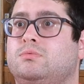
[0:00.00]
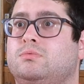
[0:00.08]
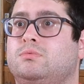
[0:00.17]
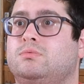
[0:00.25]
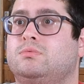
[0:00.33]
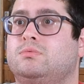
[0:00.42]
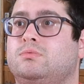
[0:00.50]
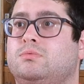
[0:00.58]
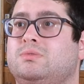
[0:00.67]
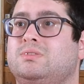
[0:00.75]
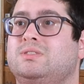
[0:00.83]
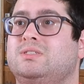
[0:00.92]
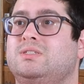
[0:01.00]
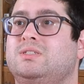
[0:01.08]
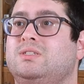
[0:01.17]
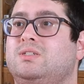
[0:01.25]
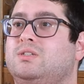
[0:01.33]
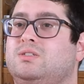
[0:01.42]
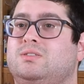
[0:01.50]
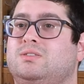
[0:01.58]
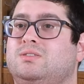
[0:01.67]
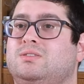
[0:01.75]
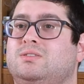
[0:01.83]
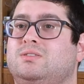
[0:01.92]
I think I'm
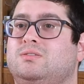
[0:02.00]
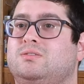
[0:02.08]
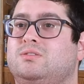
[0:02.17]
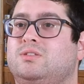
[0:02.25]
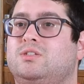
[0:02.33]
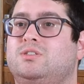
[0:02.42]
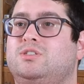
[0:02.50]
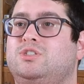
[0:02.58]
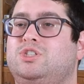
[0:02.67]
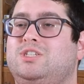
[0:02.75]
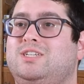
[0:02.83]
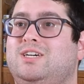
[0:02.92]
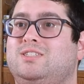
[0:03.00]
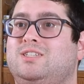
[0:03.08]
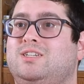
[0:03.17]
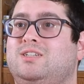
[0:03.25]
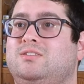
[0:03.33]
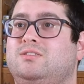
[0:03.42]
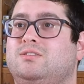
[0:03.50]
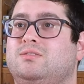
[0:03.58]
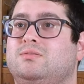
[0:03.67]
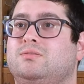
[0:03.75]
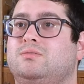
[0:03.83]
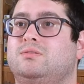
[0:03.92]
playing with you. She doesn't. Nope.
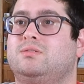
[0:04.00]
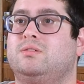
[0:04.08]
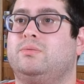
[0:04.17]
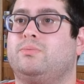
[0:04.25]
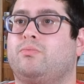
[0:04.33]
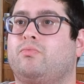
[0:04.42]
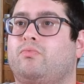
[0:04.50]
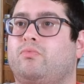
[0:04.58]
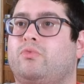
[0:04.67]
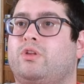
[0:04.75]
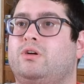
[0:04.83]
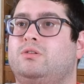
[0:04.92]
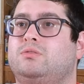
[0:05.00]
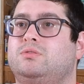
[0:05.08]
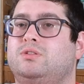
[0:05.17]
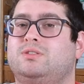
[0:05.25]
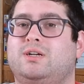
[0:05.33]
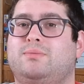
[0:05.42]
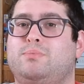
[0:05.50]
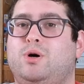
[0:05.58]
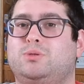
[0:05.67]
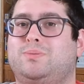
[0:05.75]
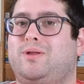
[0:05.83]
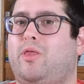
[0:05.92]
My friends. There's like
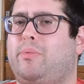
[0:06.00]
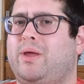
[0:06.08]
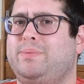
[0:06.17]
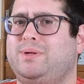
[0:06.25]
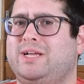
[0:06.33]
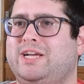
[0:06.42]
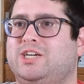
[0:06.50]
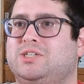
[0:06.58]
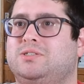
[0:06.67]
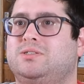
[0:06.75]
multiple other people here.